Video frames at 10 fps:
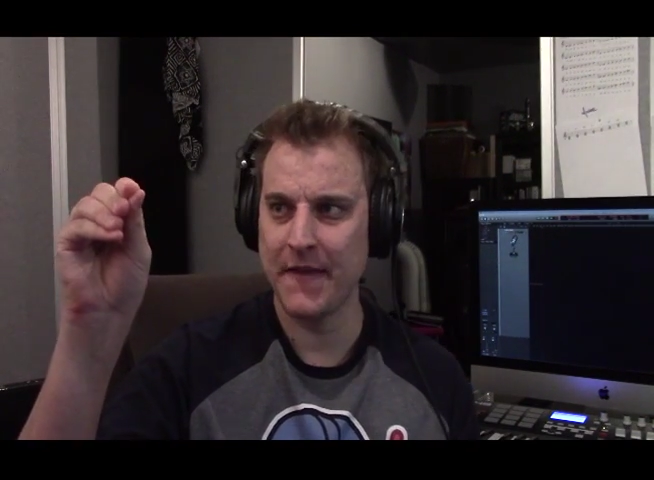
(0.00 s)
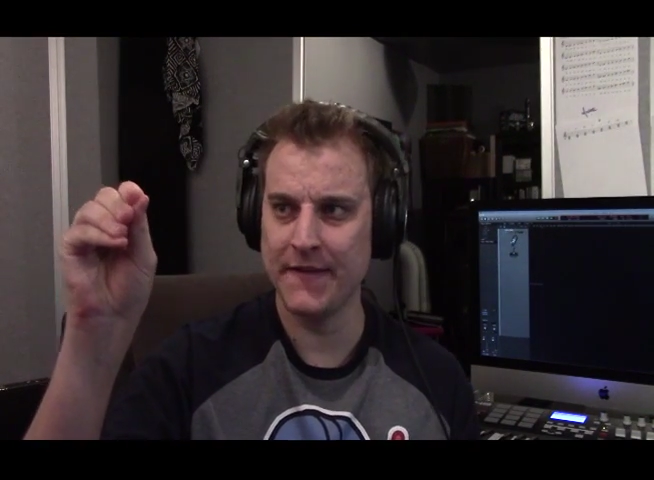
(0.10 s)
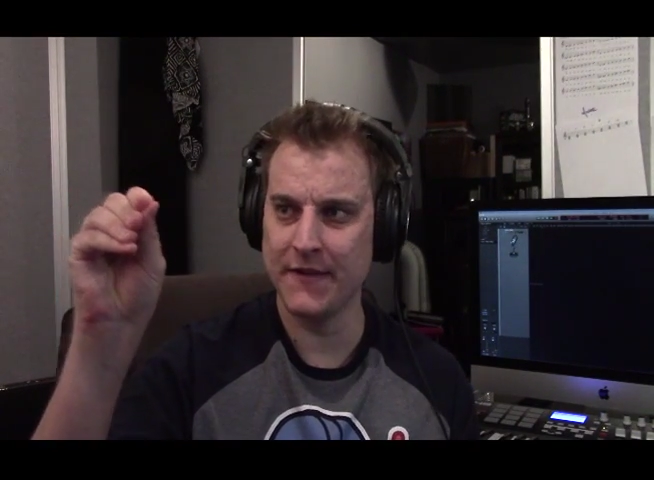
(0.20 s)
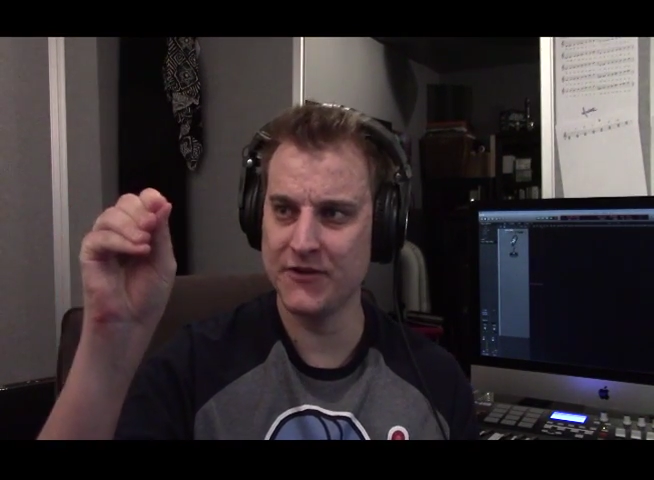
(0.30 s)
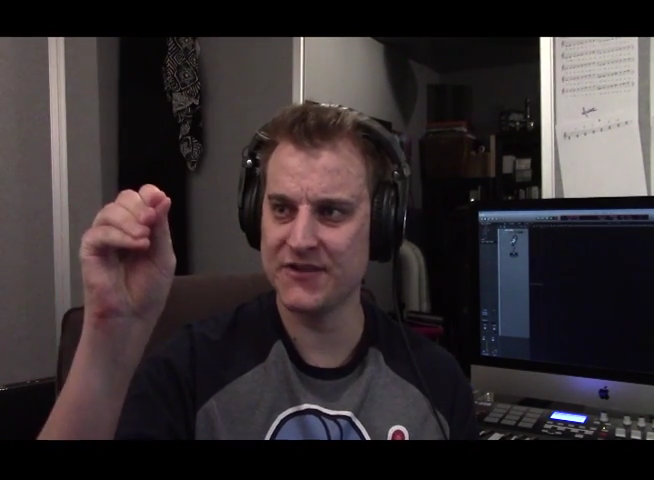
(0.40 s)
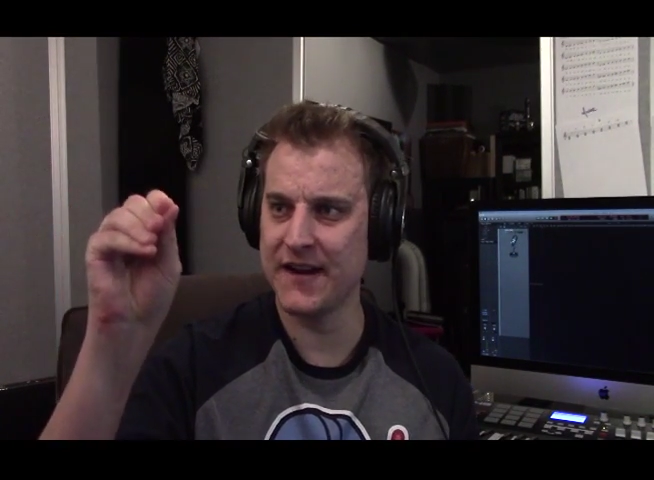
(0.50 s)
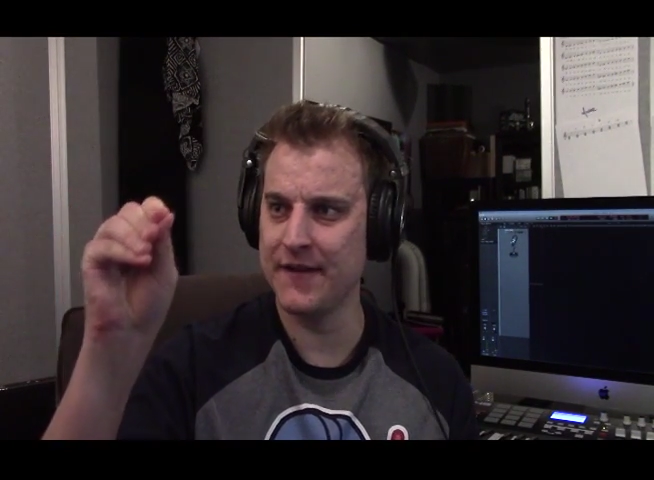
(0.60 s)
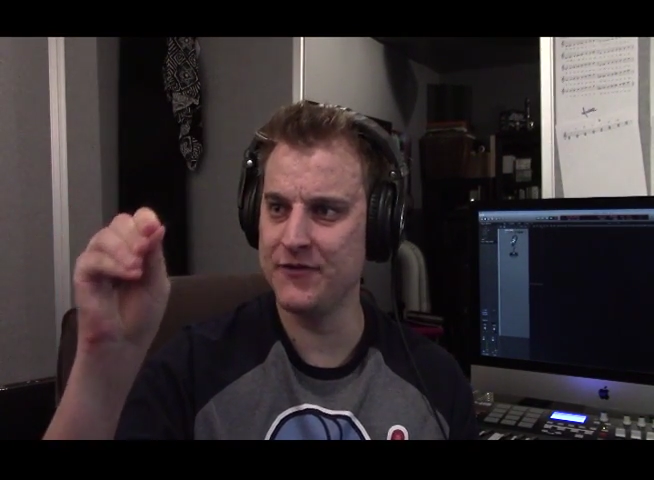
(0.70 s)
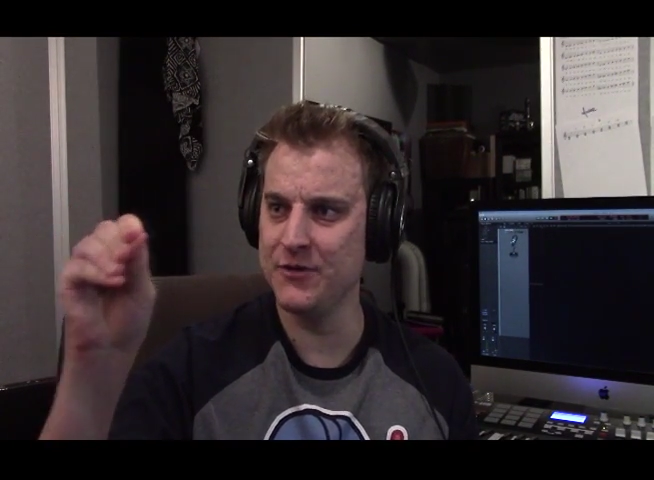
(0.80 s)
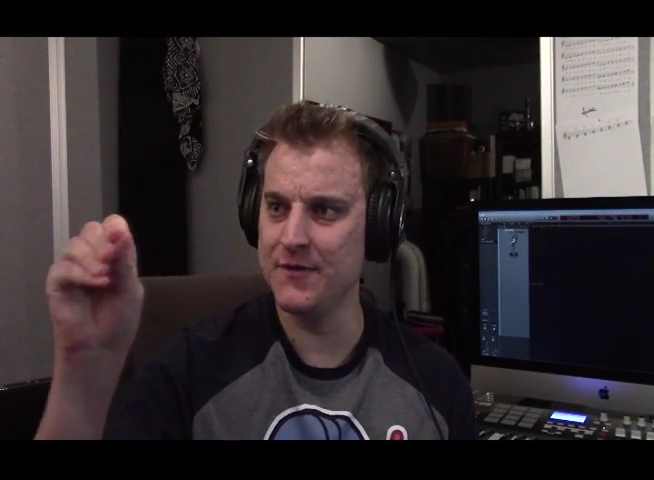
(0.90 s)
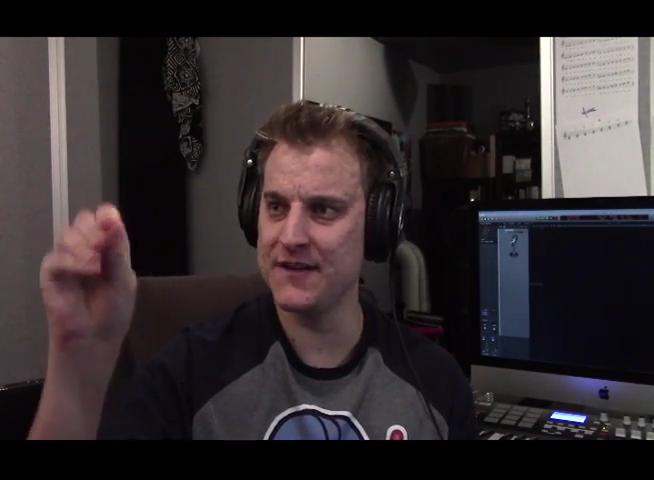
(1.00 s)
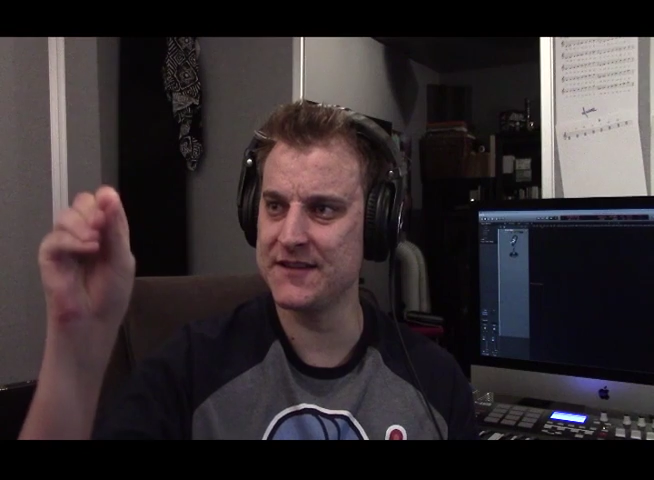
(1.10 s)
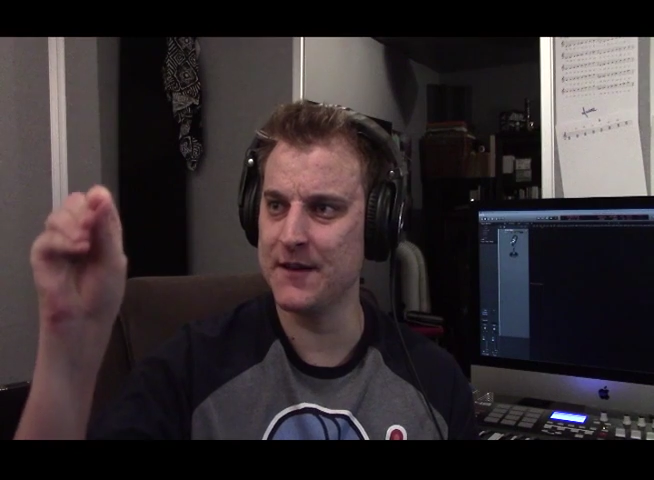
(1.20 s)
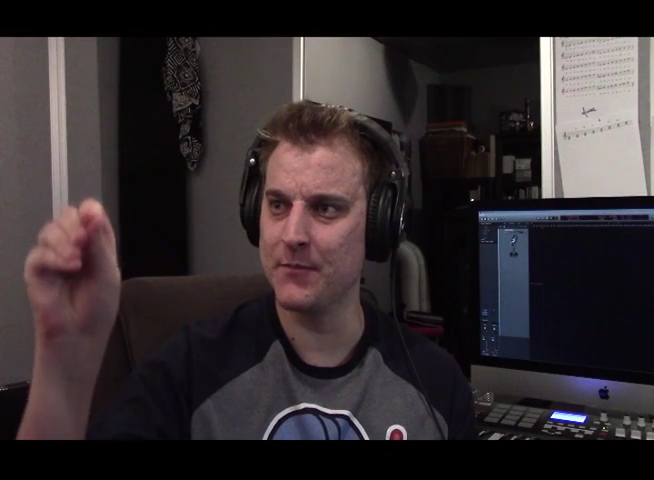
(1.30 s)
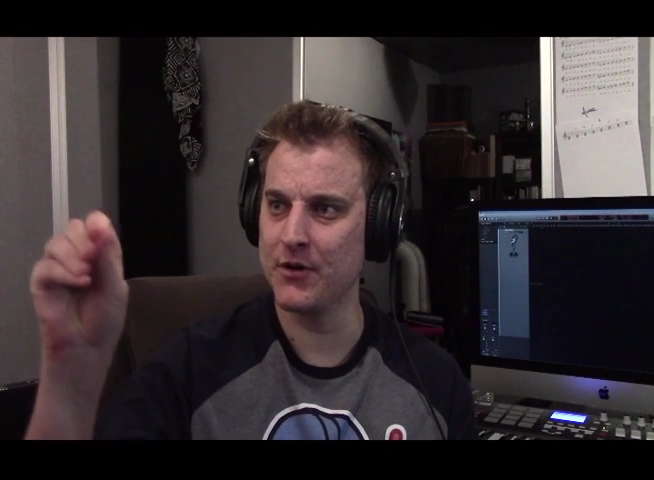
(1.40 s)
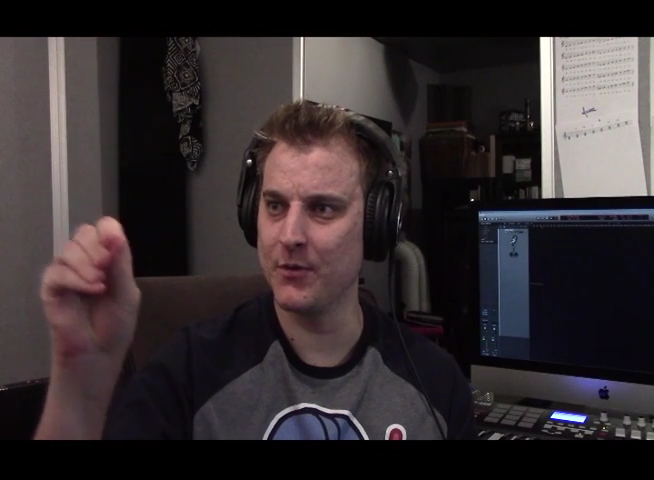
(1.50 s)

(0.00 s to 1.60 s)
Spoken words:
and then just kind of do this number